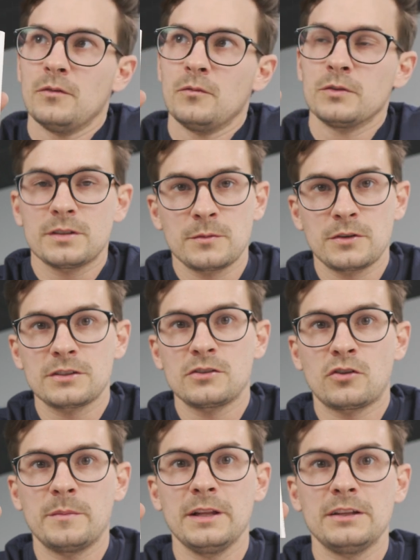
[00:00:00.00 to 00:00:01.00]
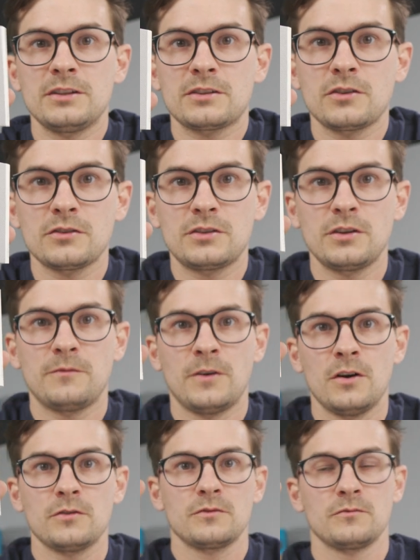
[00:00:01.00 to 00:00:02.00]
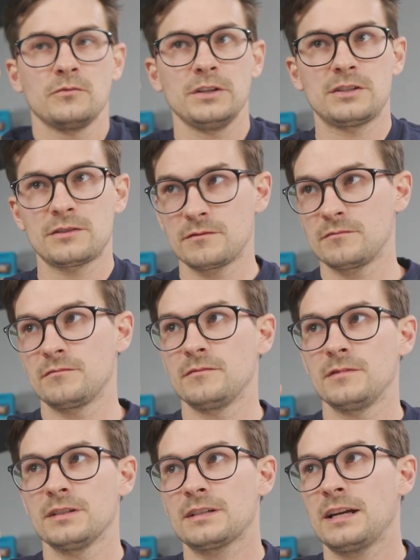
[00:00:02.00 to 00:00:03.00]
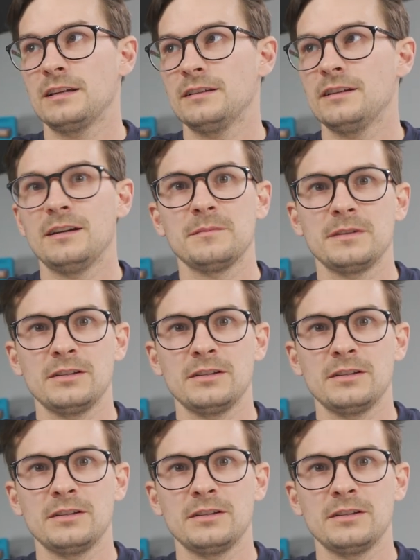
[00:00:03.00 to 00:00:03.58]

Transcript: when someone rings the doorbell, it just goes to your phone, which is kind of dumb.